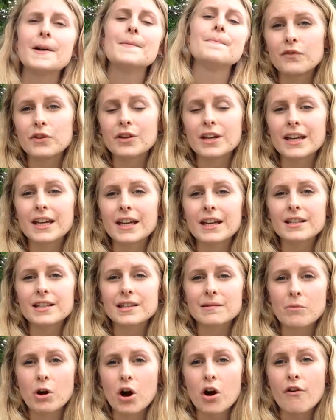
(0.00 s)
Also, if you
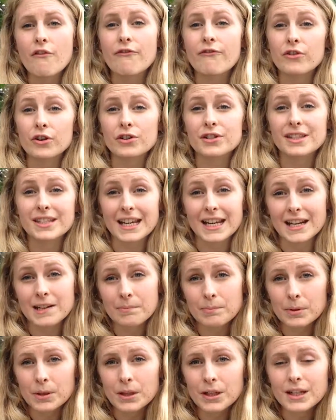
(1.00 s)
can get a small
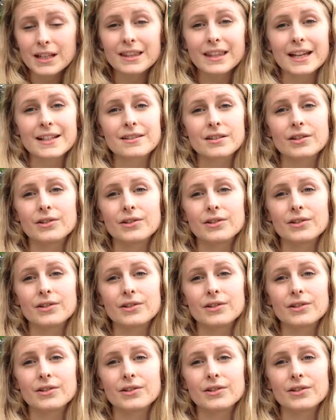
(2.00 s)
first aid book,